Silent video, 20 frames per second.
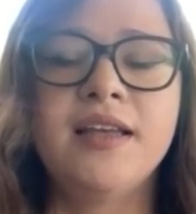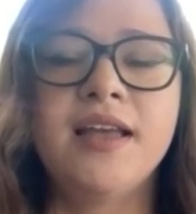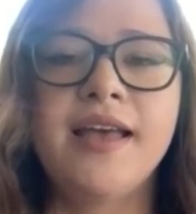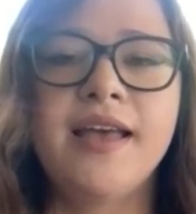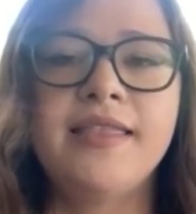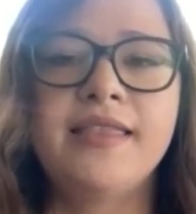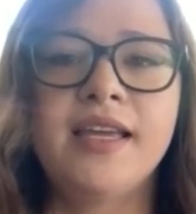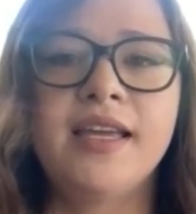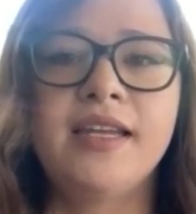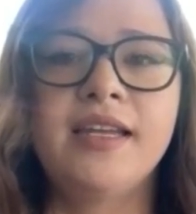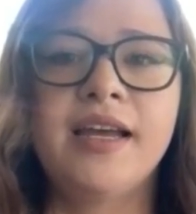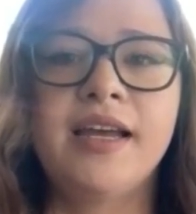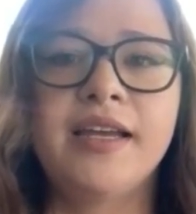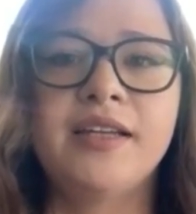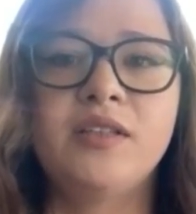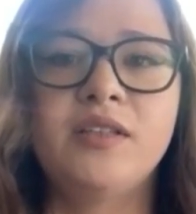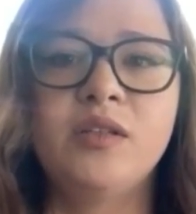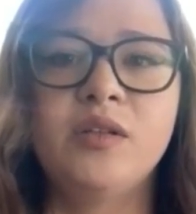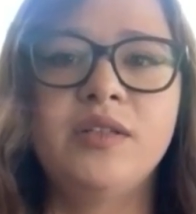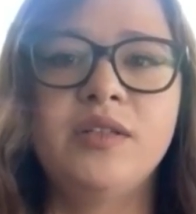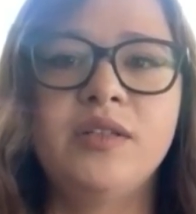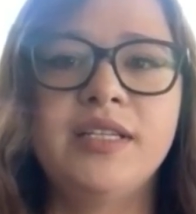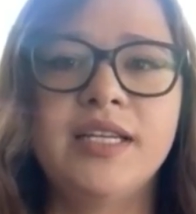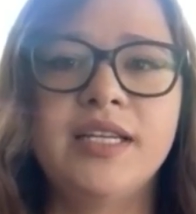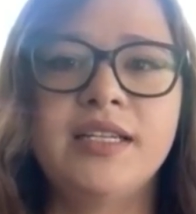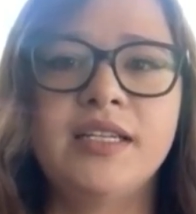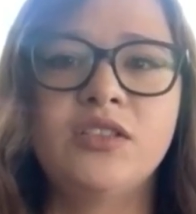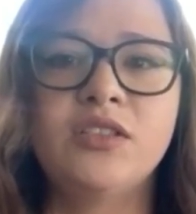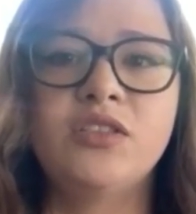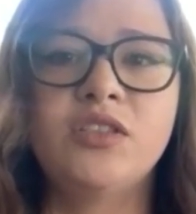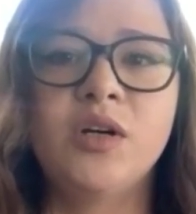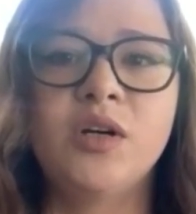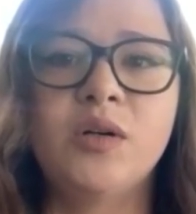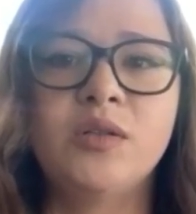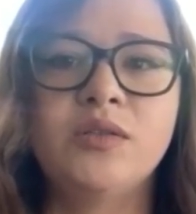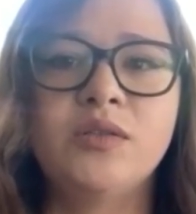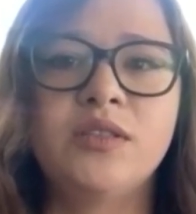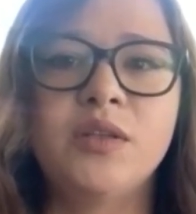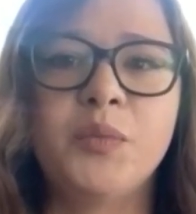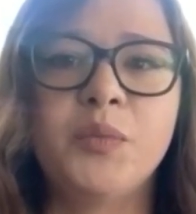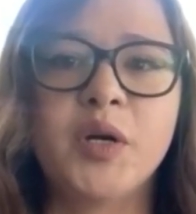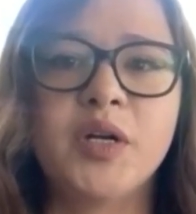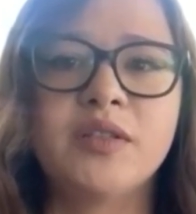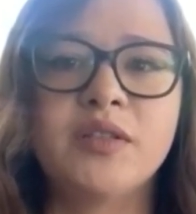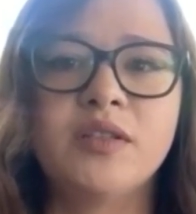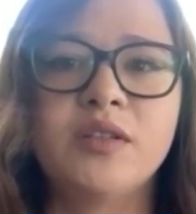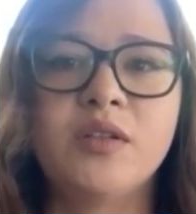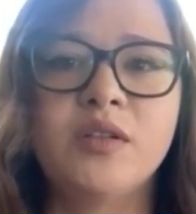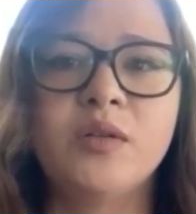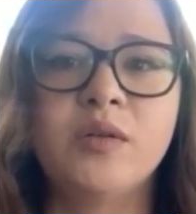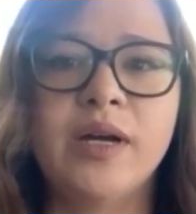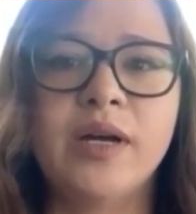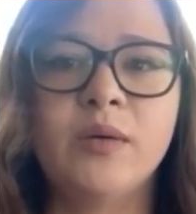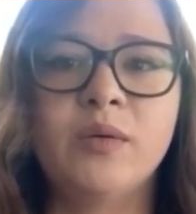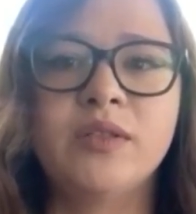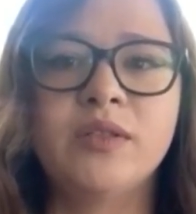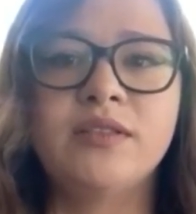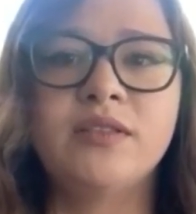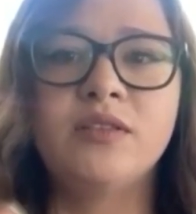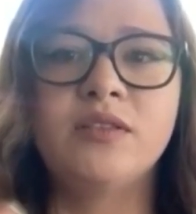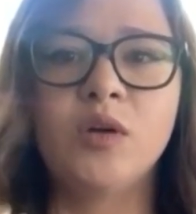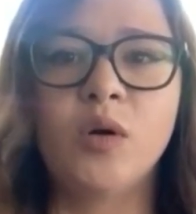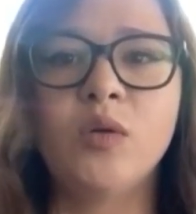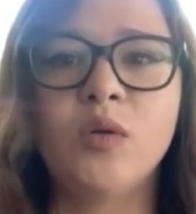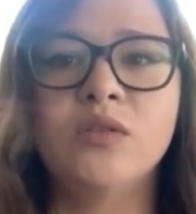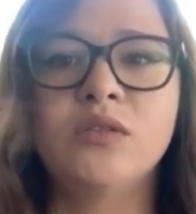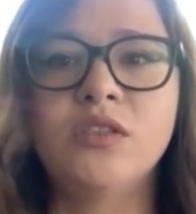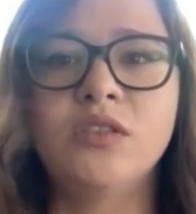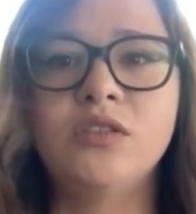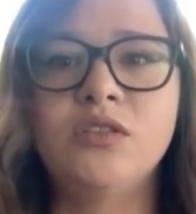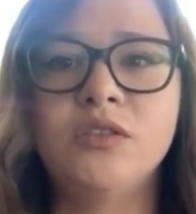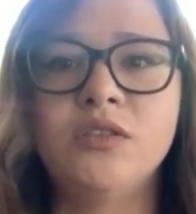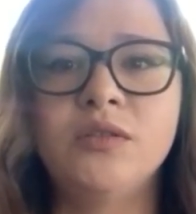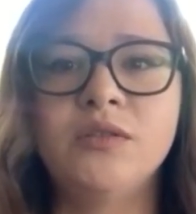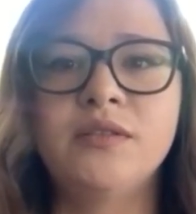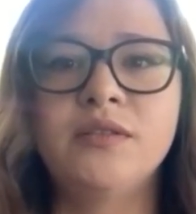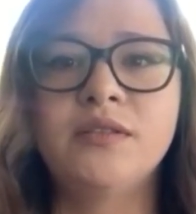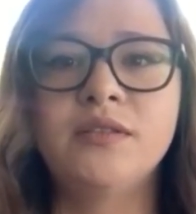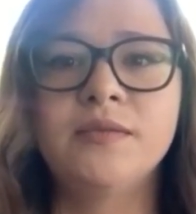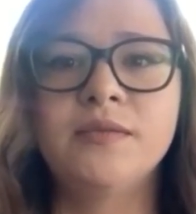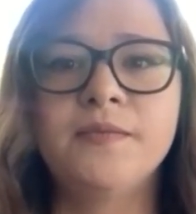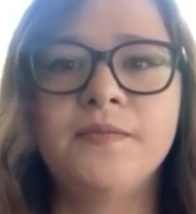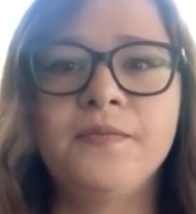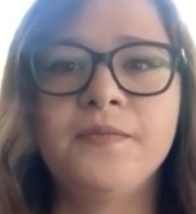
and then I tuned in and chose the person who I was told to choose.